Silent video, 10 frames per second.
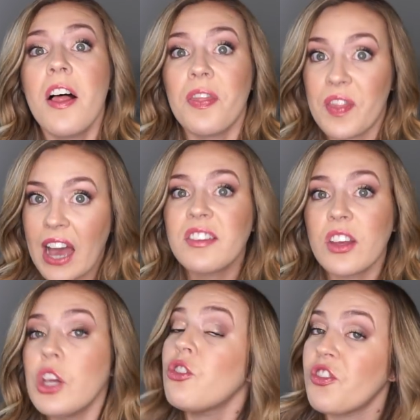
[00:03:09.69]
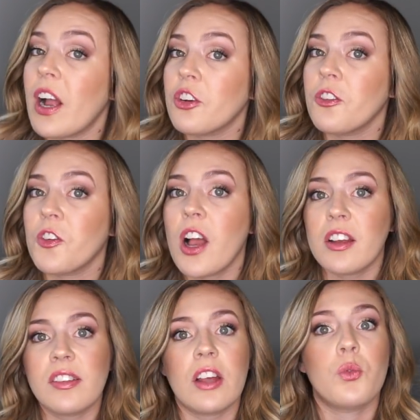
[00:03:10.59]
that's a huge factor for
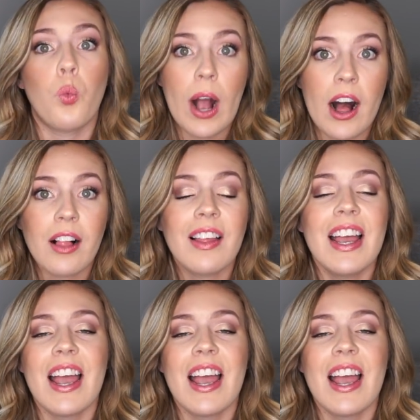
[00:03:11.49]
us as well.